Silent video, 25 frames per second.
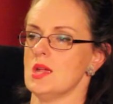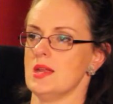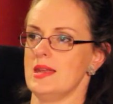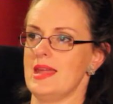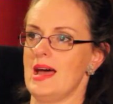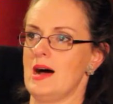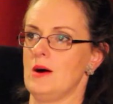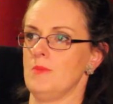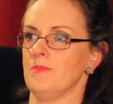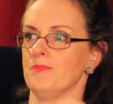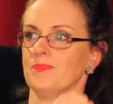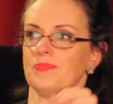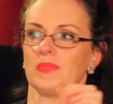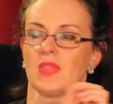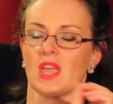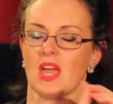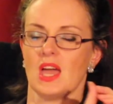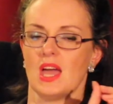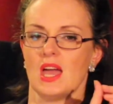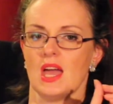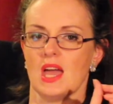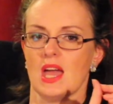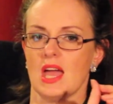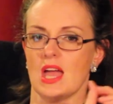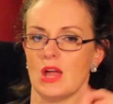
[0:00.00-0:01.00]
Now,
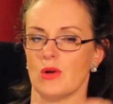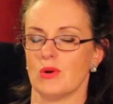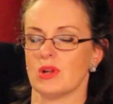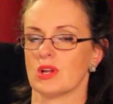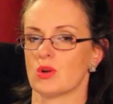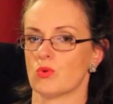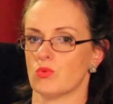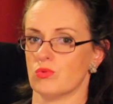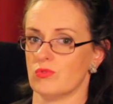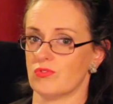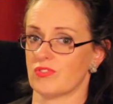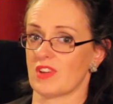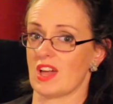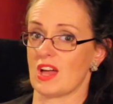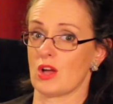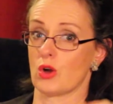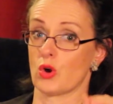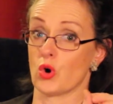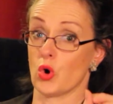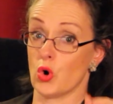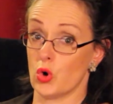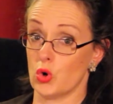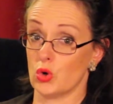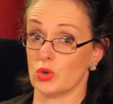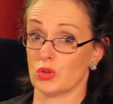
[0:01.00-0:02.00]
Erich
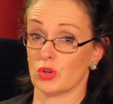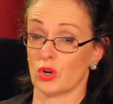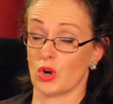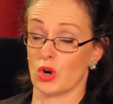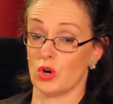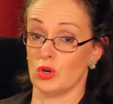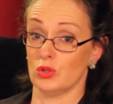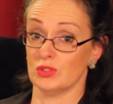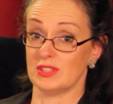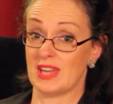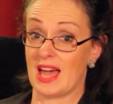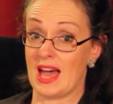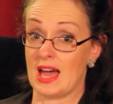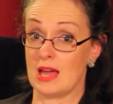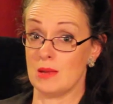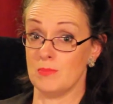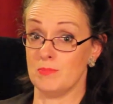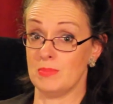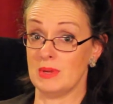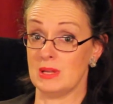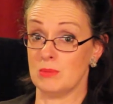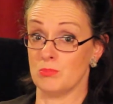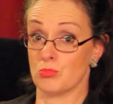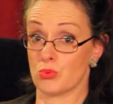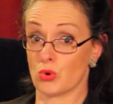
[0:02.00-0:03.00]
Wolfgang Korngold
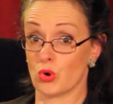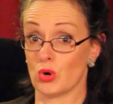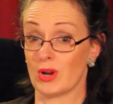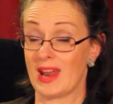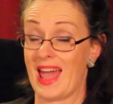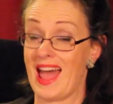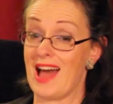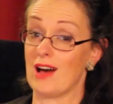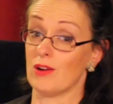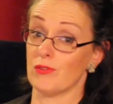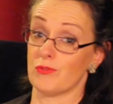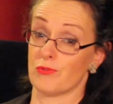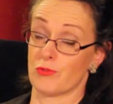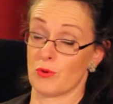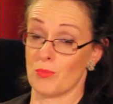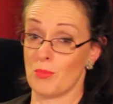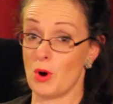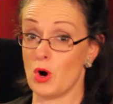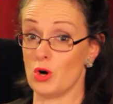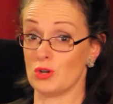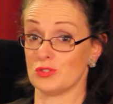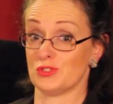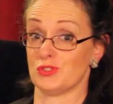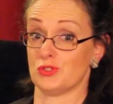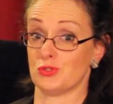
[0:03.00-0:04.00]
had been brought out from
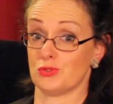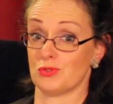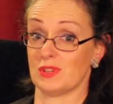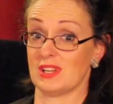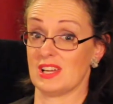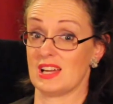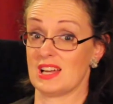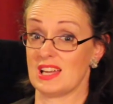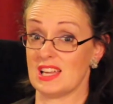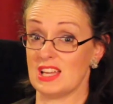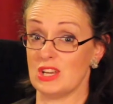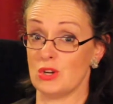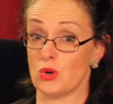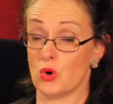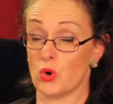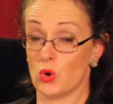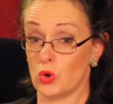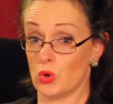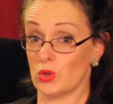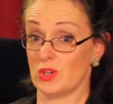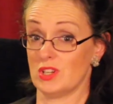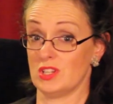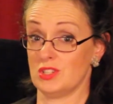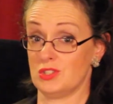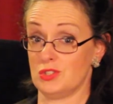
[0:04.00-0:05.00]
Austria in
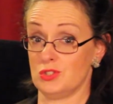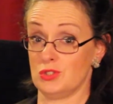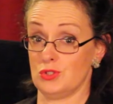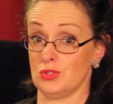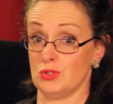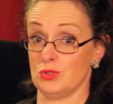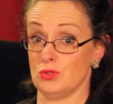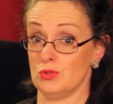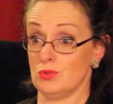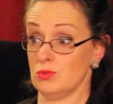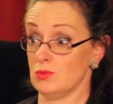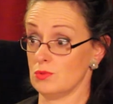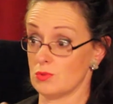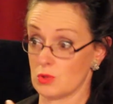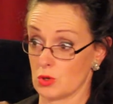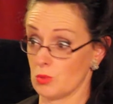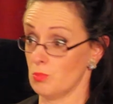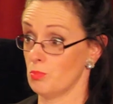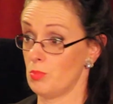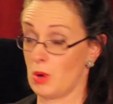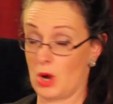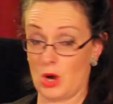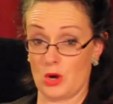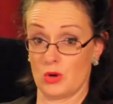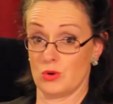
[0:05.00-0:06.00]
order to
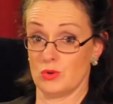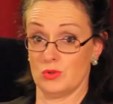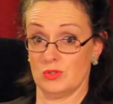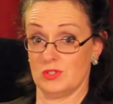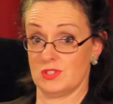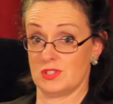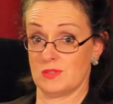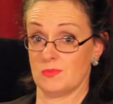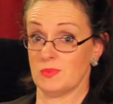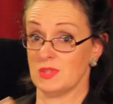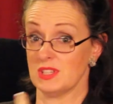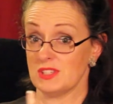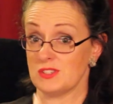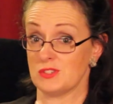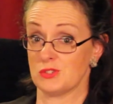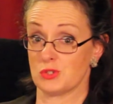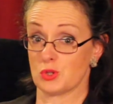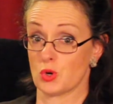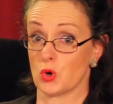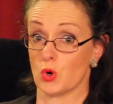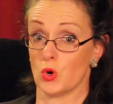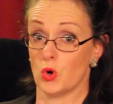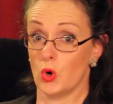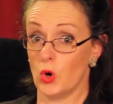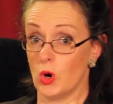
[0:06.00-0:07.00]
compose this
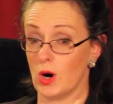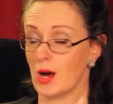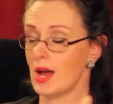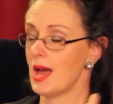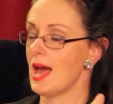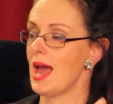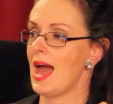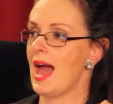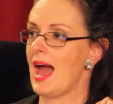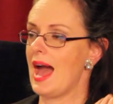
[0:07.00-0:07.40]
score,